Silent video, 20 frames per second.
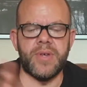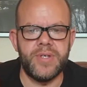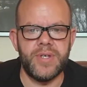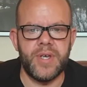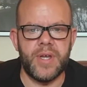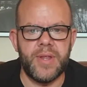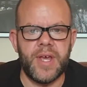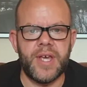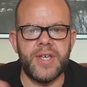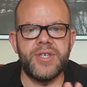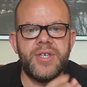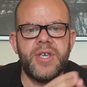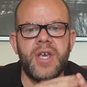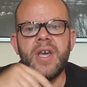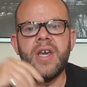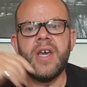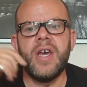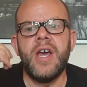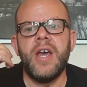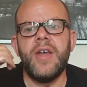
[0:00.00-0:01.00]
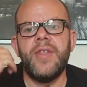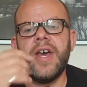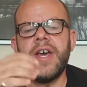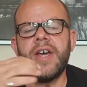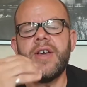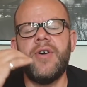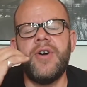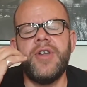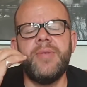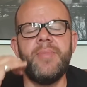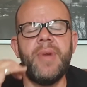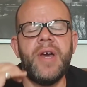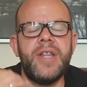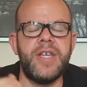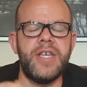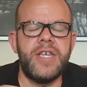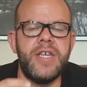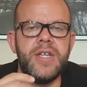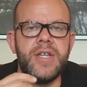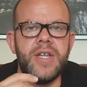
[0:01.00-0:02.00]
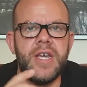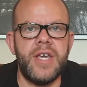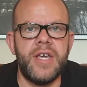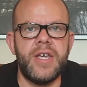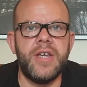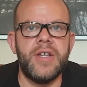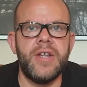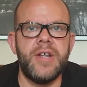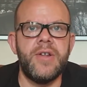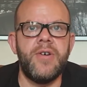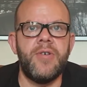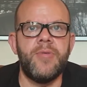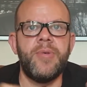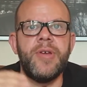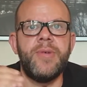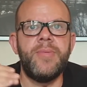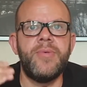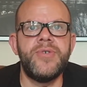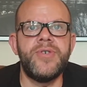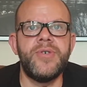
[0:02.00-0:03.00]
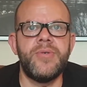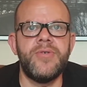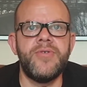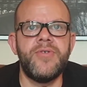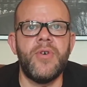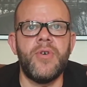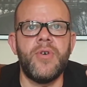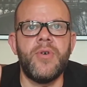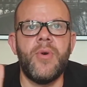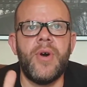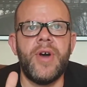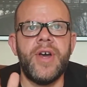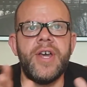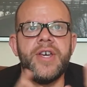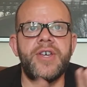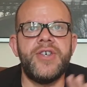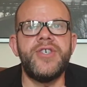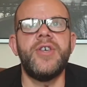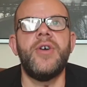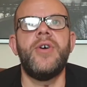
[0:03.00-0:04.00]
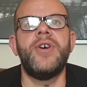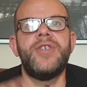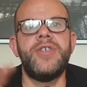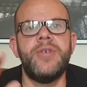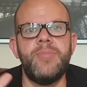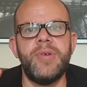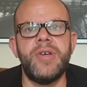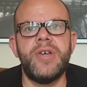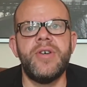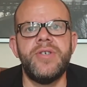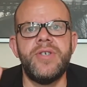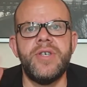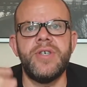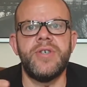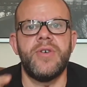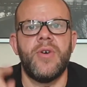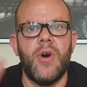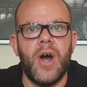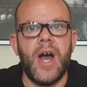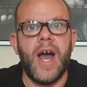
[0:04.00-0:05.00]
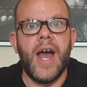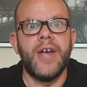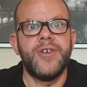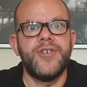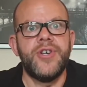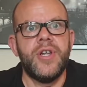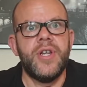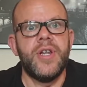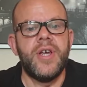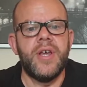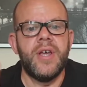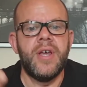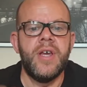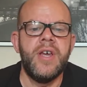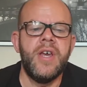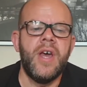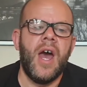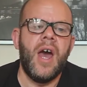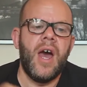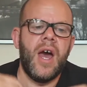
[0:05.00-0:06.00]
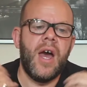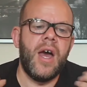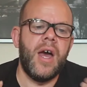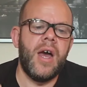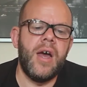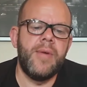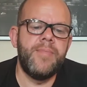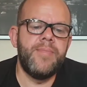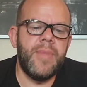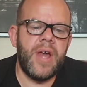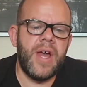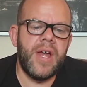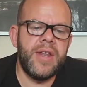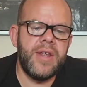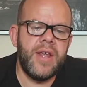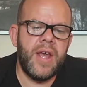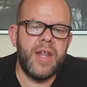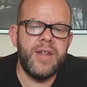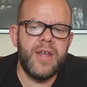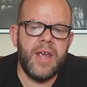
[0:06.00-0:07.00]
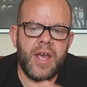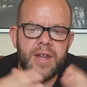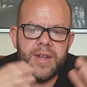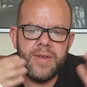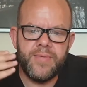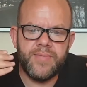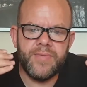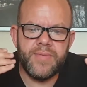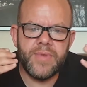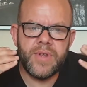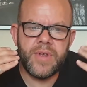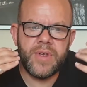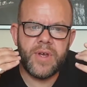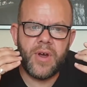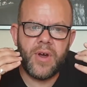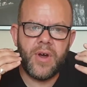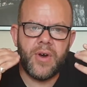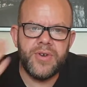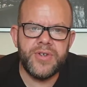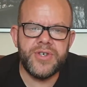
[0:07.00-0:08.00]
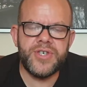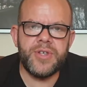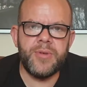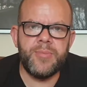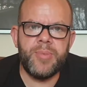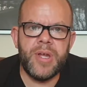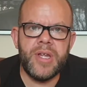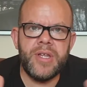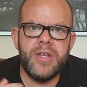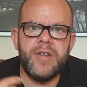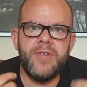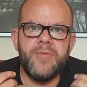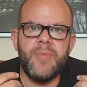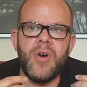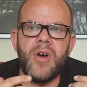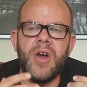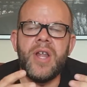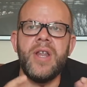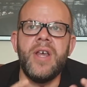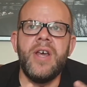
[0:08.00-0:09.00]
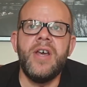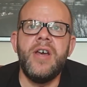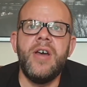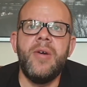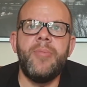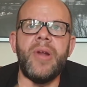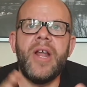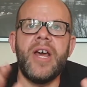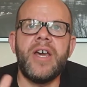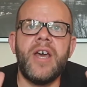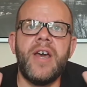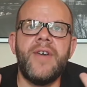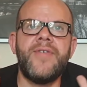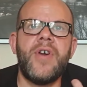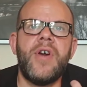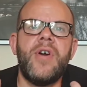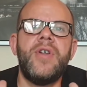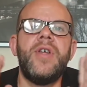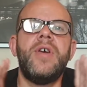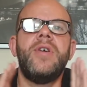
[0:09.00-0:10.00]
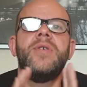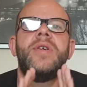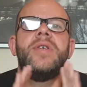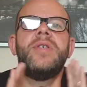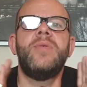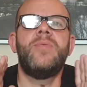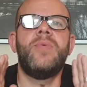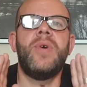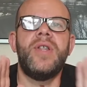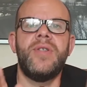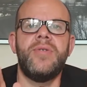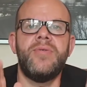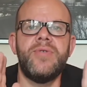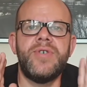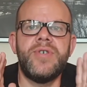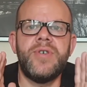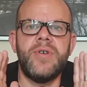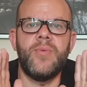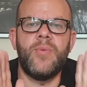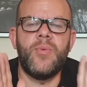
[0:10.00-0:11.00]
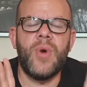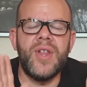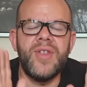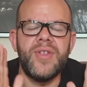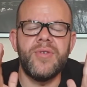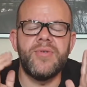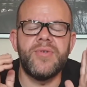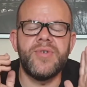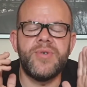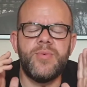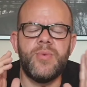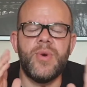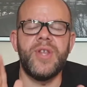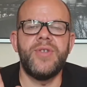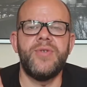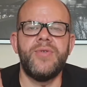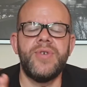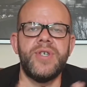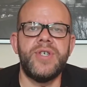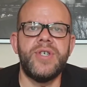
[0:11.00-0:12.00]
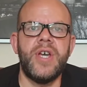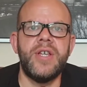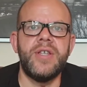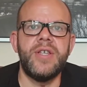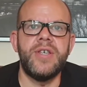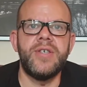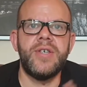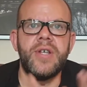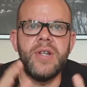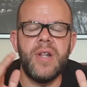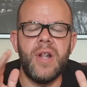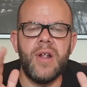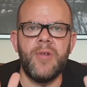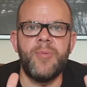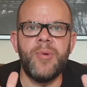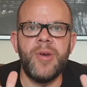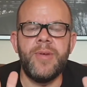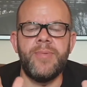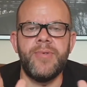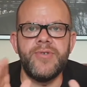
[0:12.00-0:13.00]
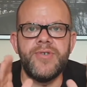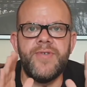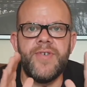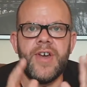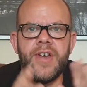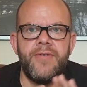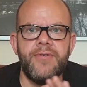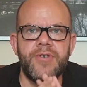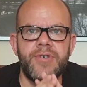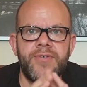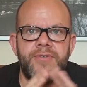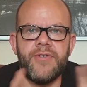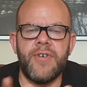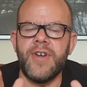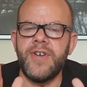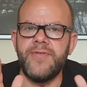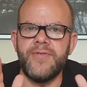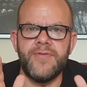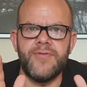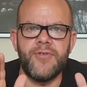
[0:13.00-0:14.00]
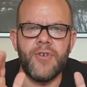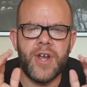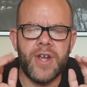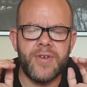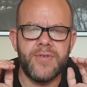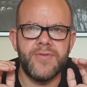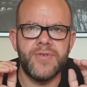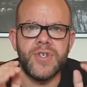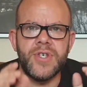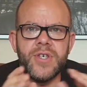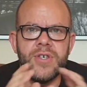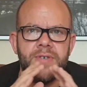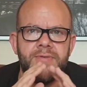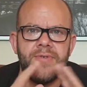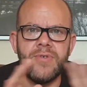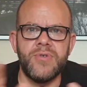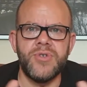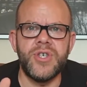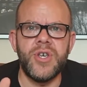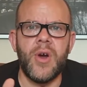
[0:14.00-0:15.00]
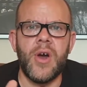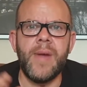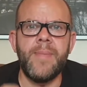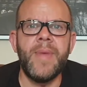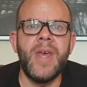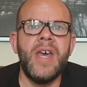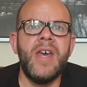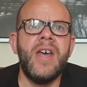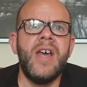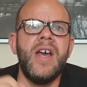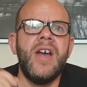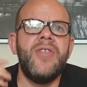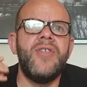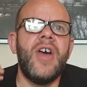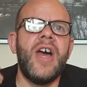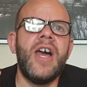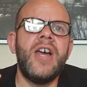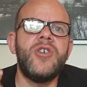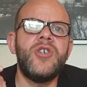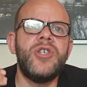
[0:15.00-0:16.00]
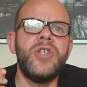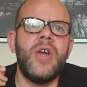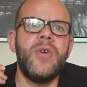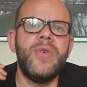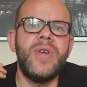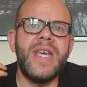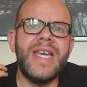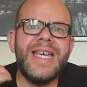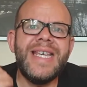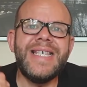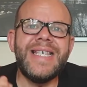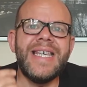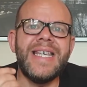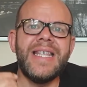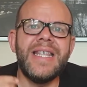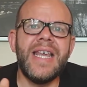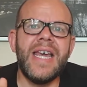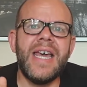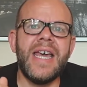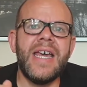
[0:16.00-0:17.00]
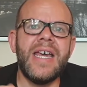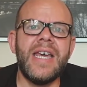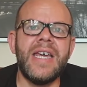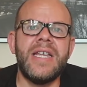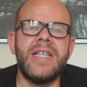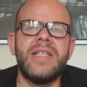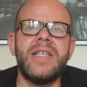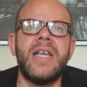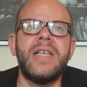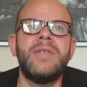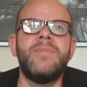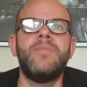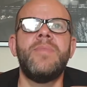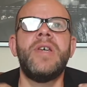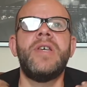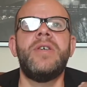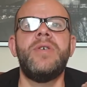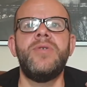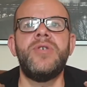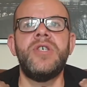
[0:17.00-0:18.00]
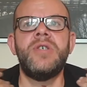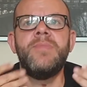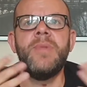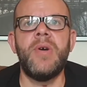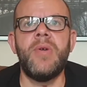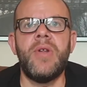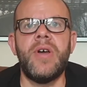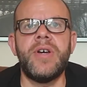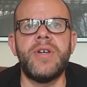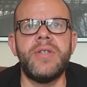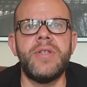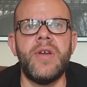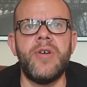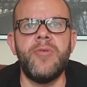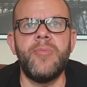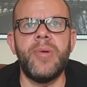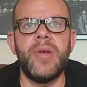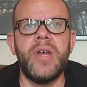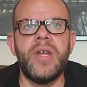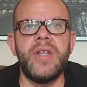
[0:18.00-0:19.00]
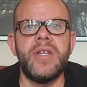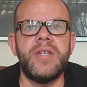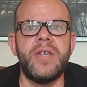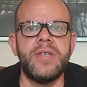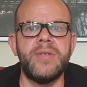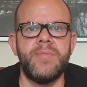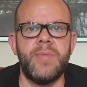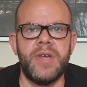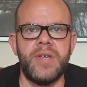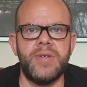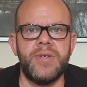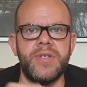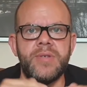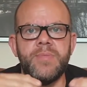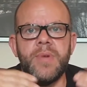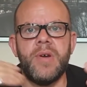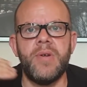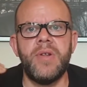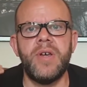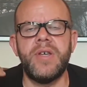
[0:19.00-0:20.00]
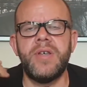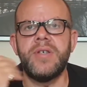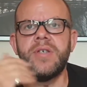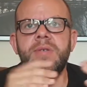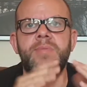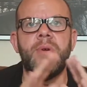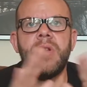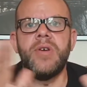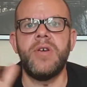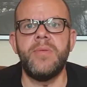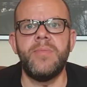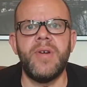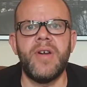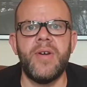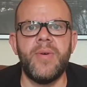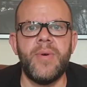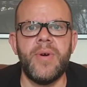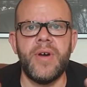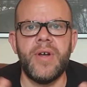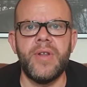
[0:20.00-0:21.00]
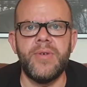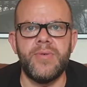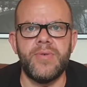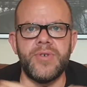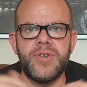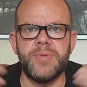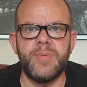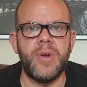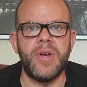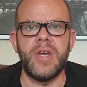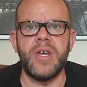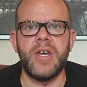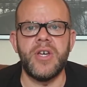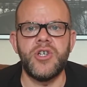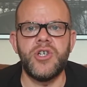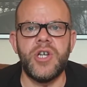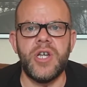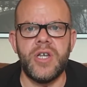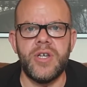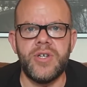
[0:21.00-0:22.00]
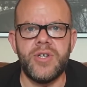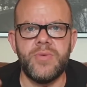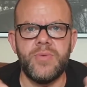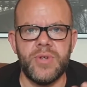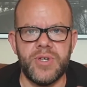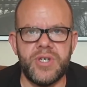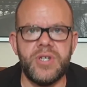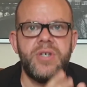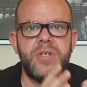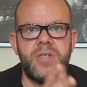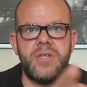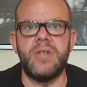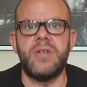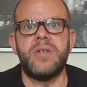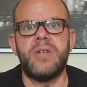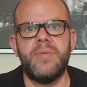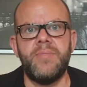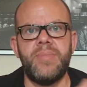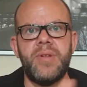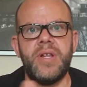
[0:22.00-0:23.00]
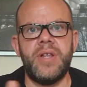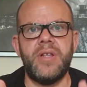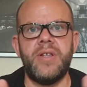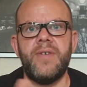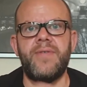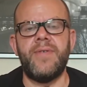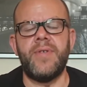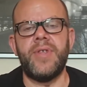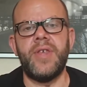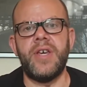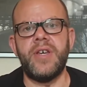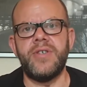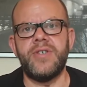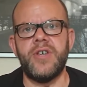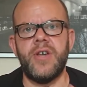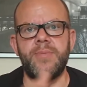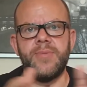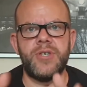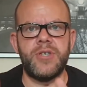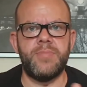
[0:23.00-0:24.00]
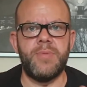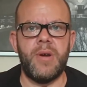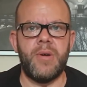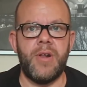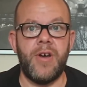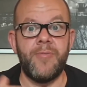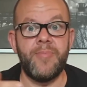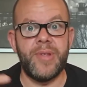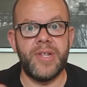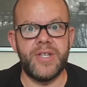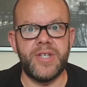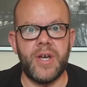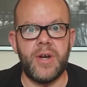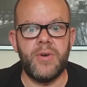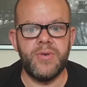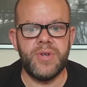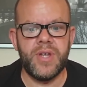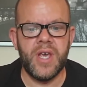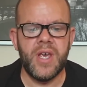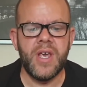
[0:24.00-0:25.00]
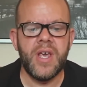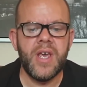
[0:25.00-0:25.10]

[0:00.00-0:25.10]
So that kind of made it unique, and a lot of people sort of got quite excited because it's got hash in it. And in honest opinion of mine, Black Afghano is a wondrous, wondrous, wondrous scent. It's a lot of people's favourite fragrances of all time. The hash note is in there. It doesn't make you smell like a dope head. It doesn't make you smell like you're smoking marijuana or smoking hashish, which is a completely different thing in terms of smell, I've been told.